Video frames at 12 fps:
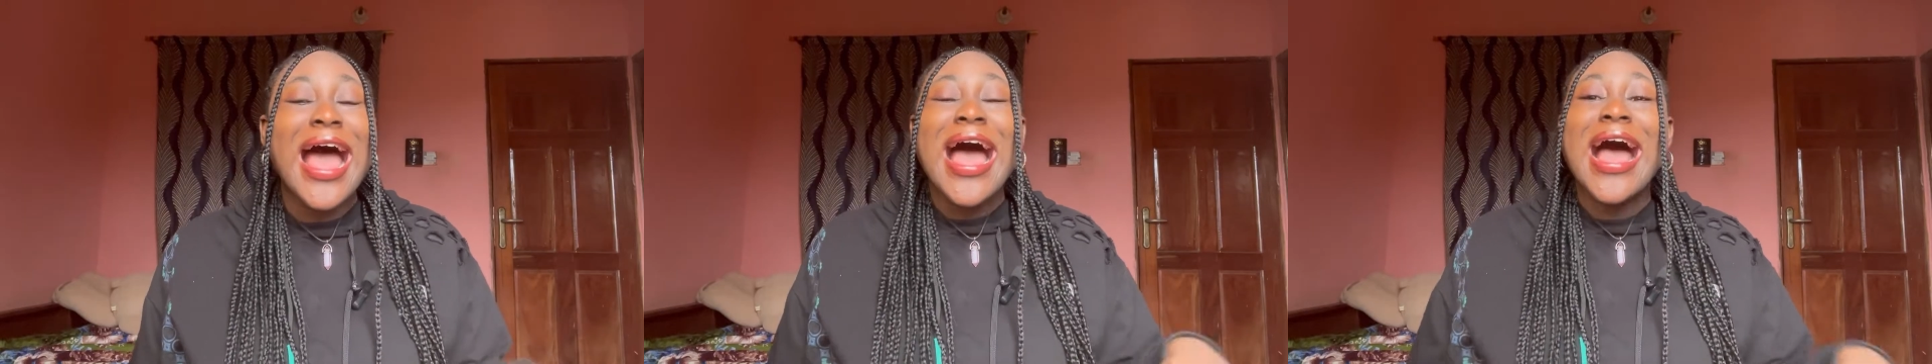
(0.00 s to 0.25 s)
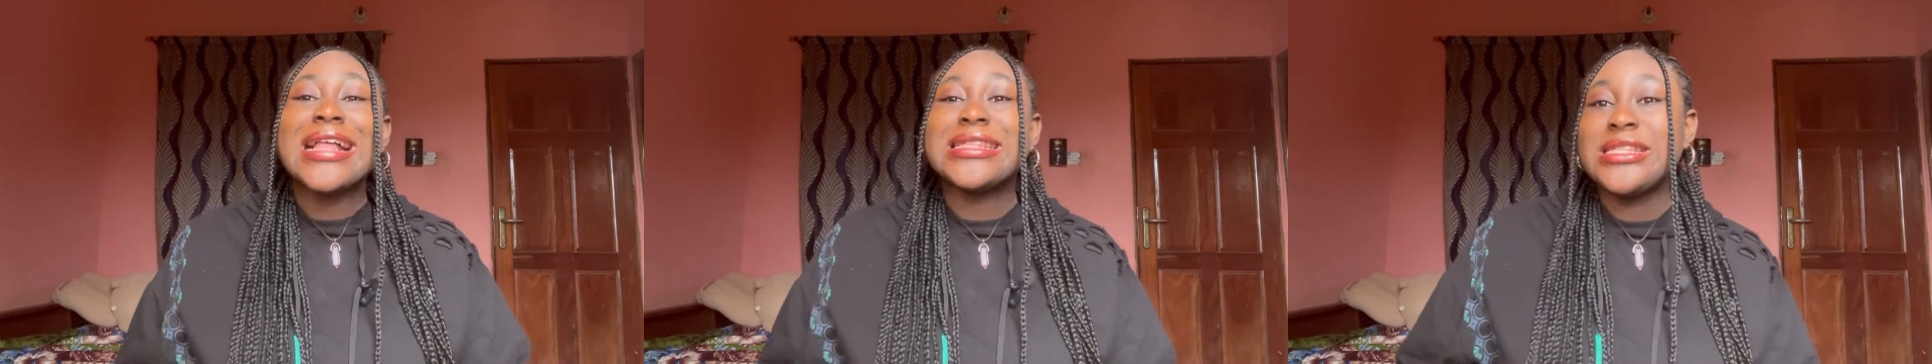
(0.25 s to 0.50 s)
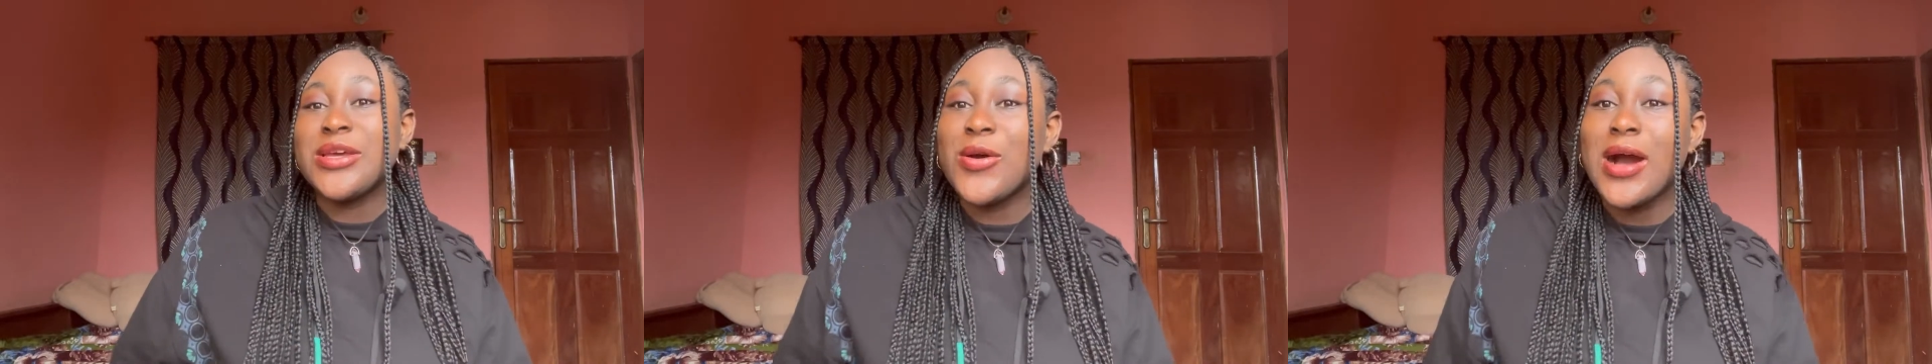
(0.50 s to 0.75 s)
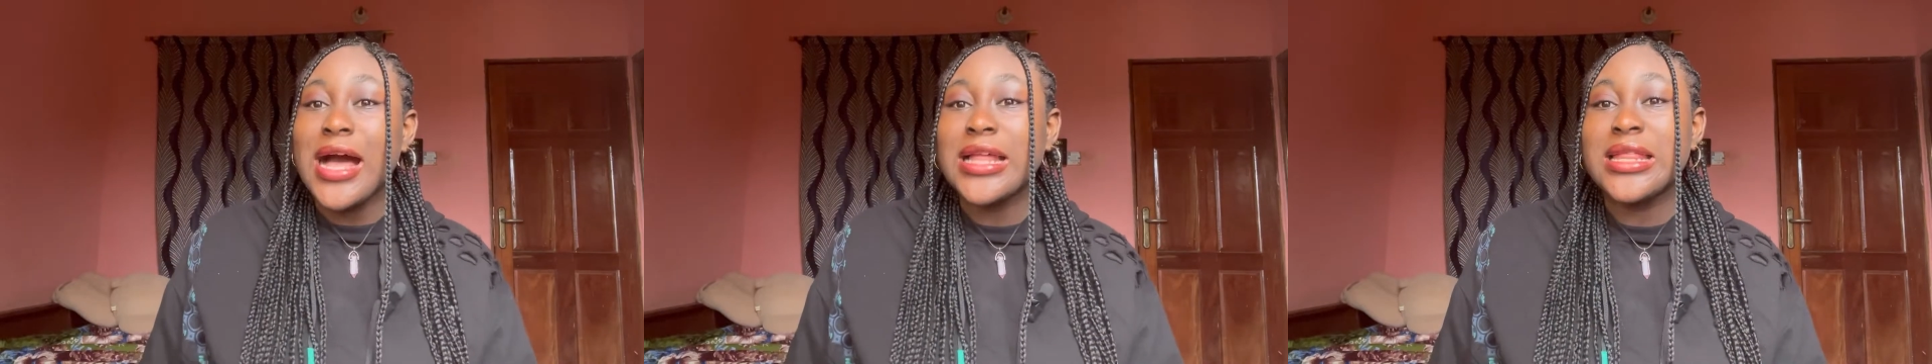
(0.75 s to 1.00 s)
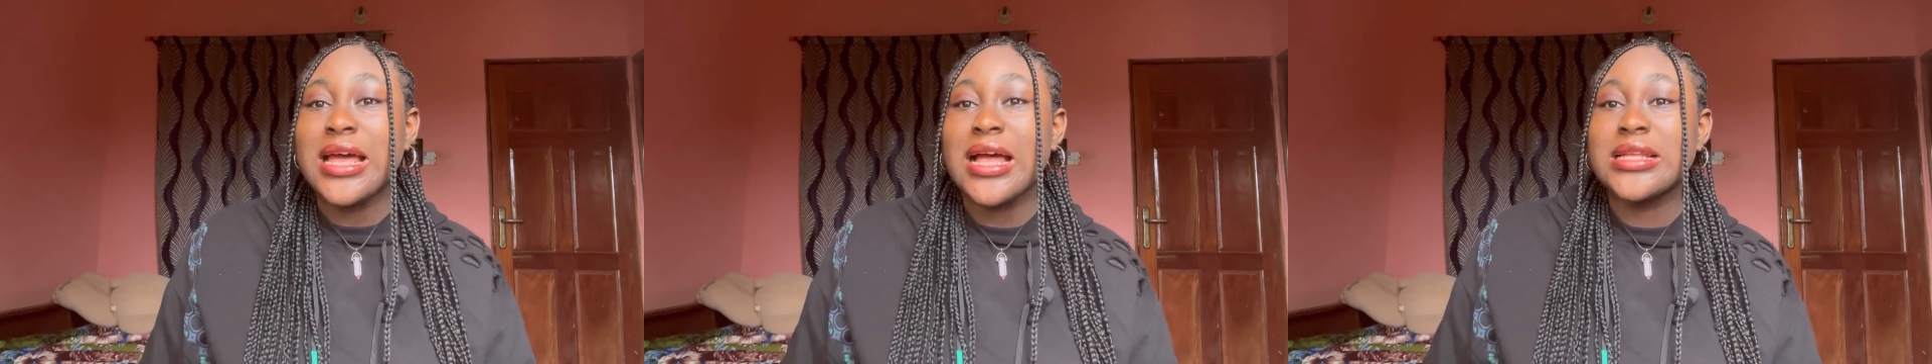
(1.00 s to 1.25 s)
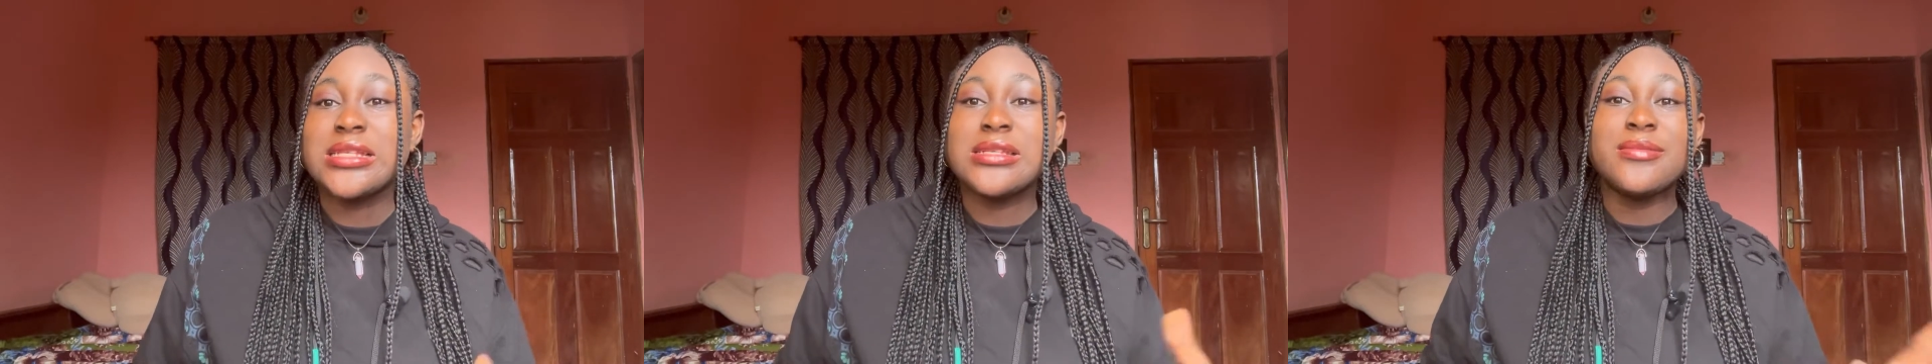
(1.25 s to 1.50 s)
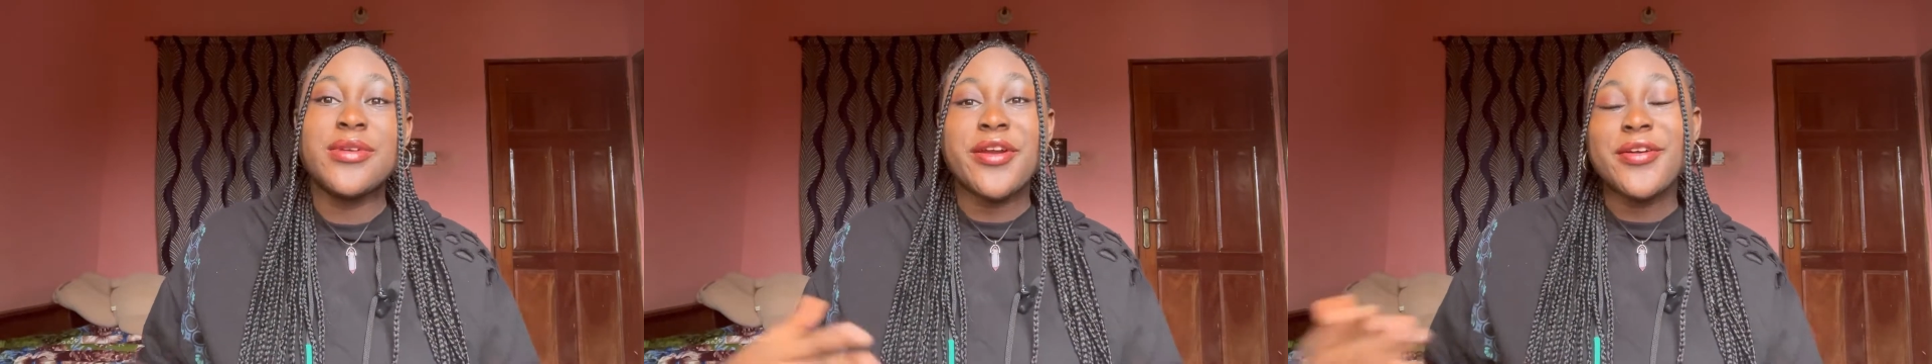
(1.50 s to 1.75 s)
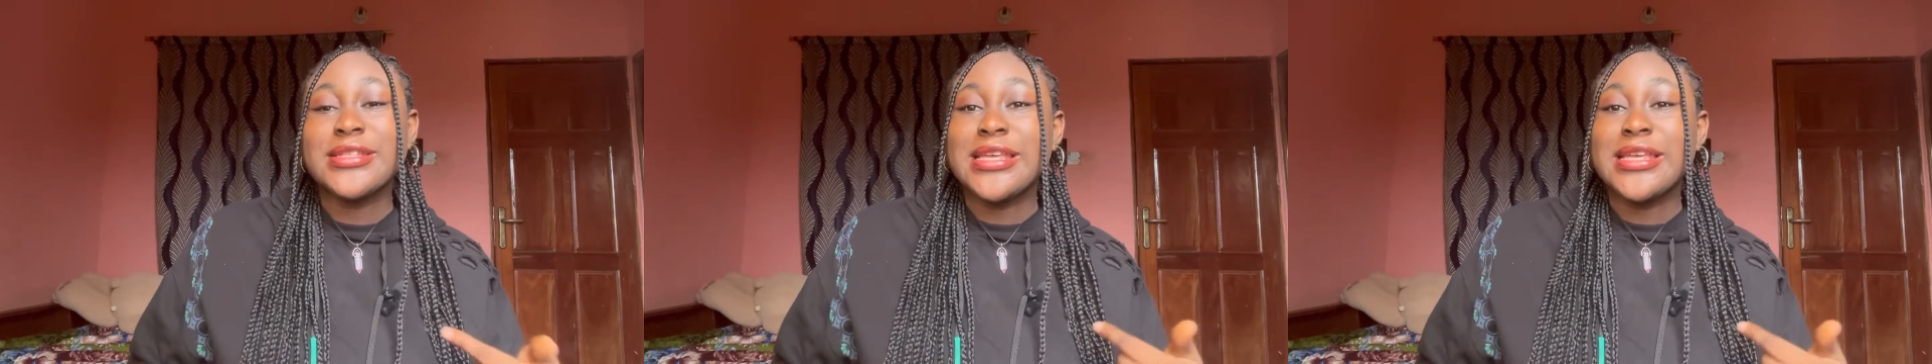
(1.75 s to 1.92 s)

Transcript: and tell her that some girls